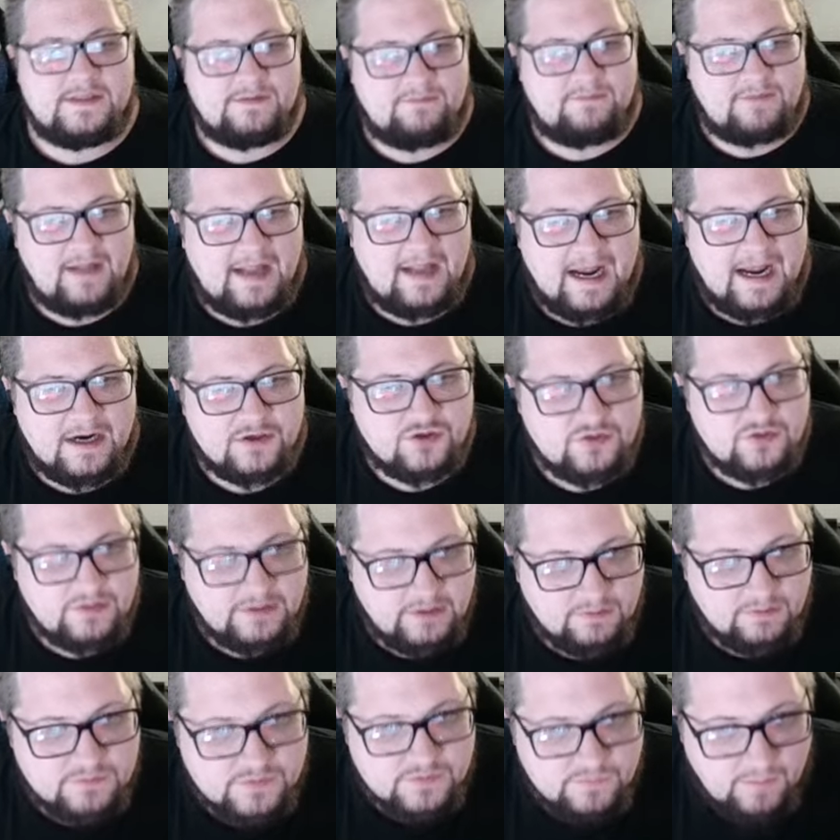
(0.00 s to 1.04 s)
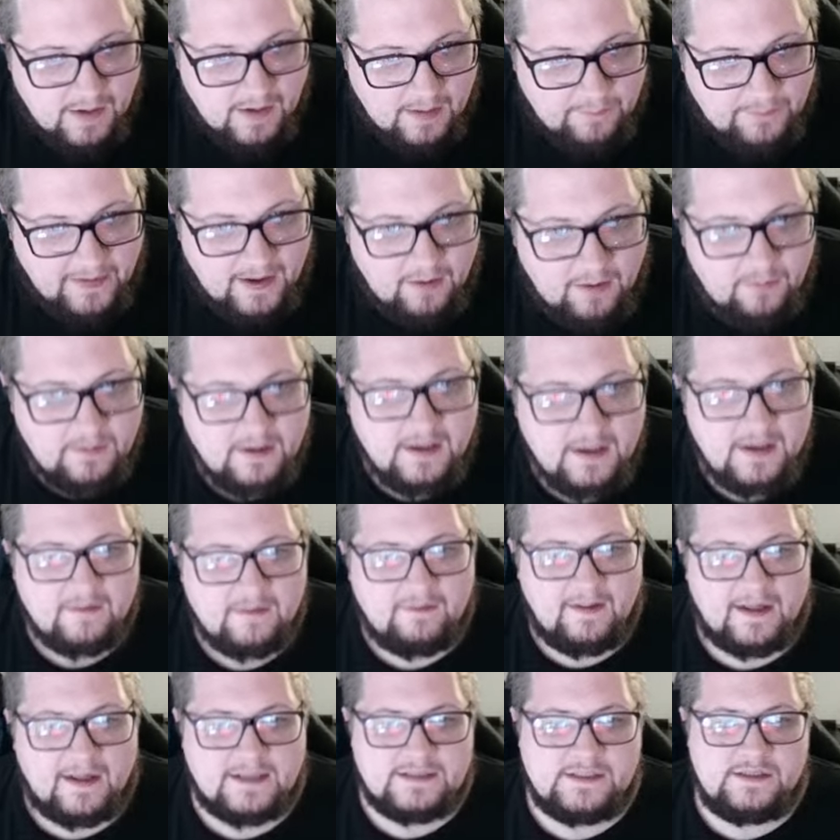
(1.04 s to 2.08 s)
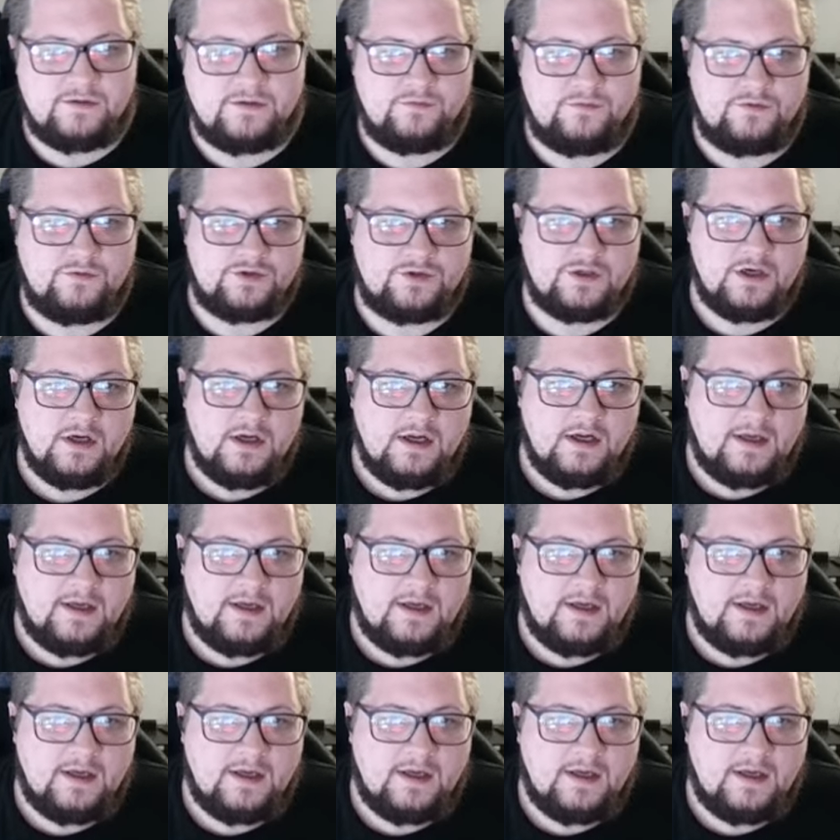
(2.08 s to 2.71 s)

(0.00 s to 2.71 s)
If they actually don't swap out, that's huge.